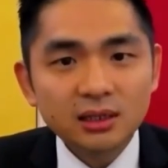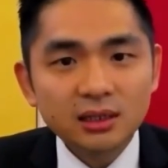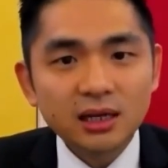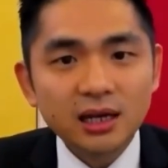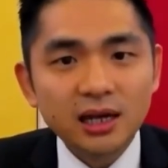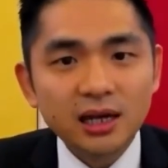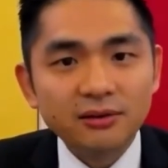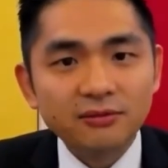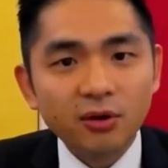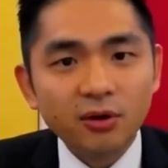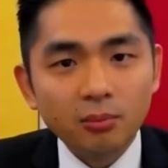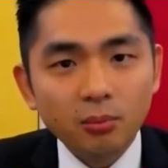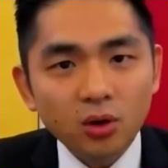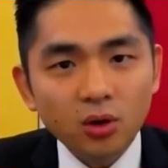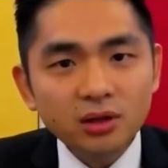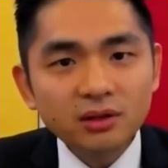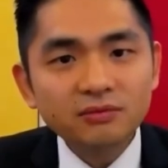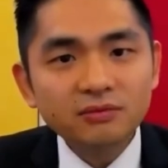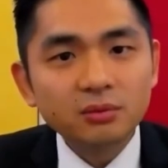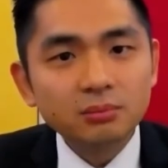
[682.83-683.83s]
And for more
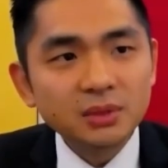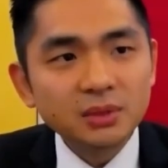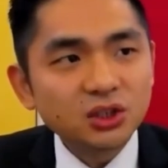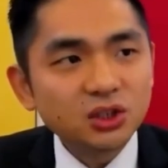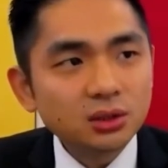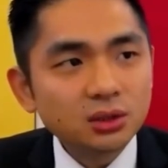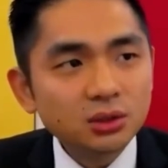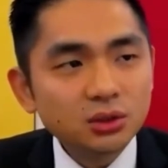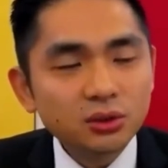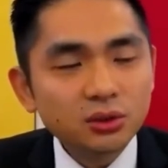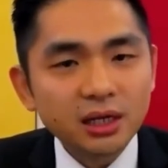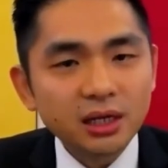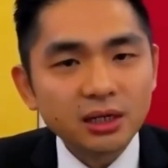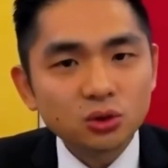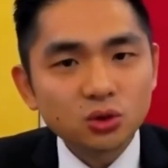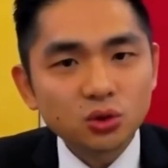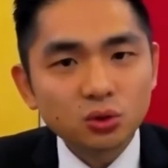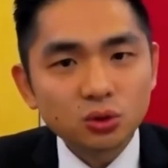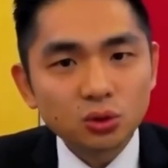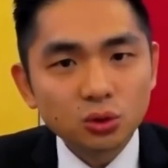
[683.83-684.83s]
information, you can
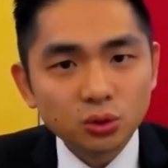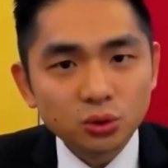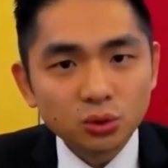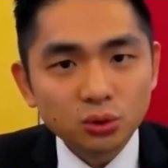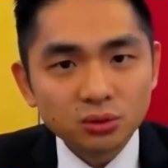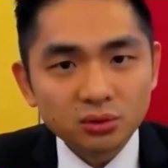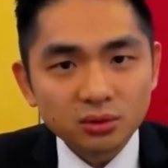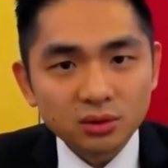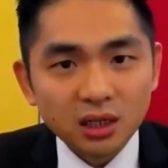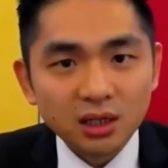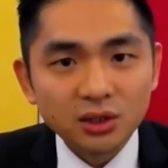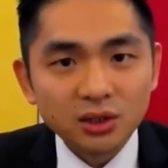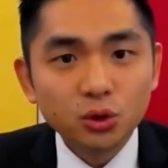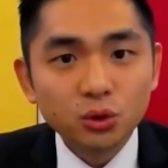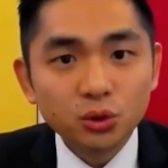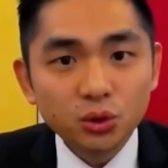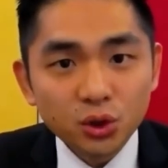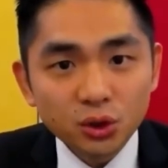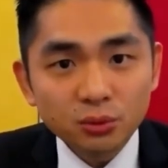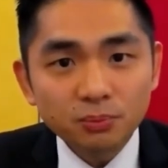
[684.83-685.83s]
also go to
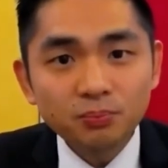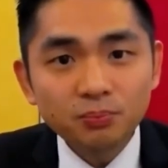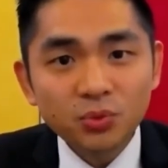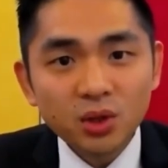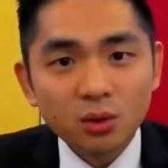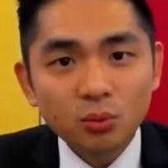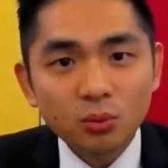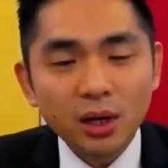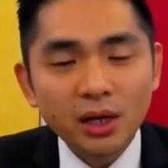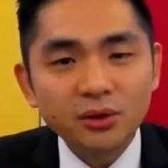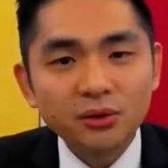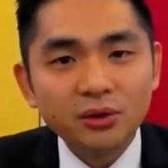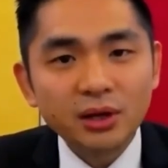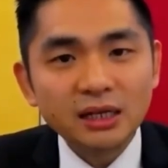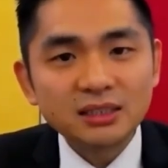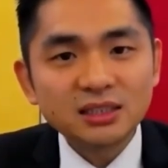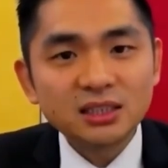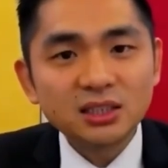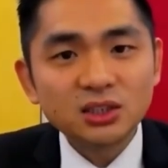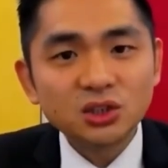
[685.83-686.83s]
YouTube, where you can
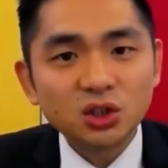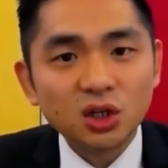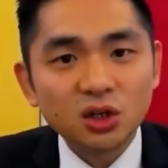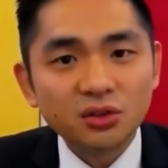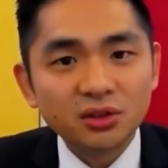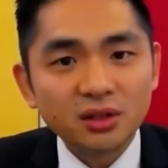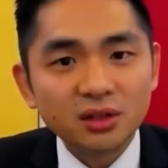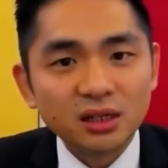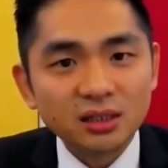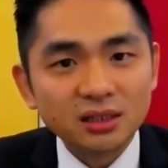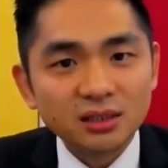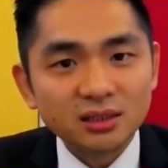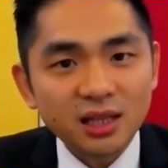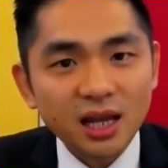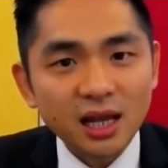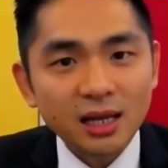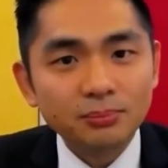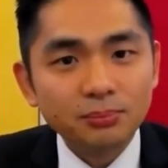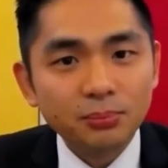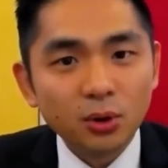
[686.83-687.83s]
search on
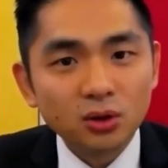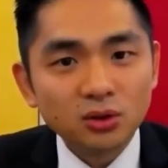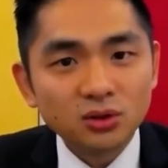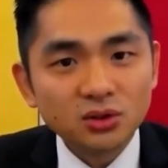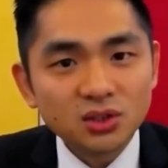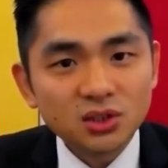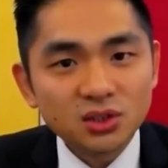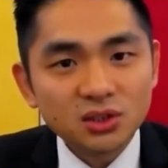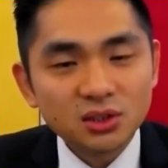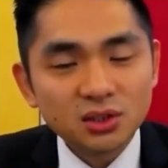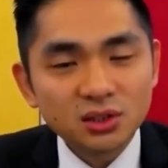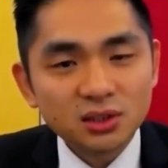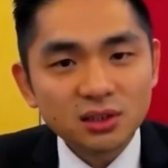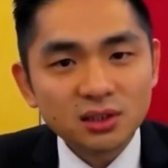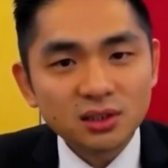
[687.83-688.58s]
Tagbon's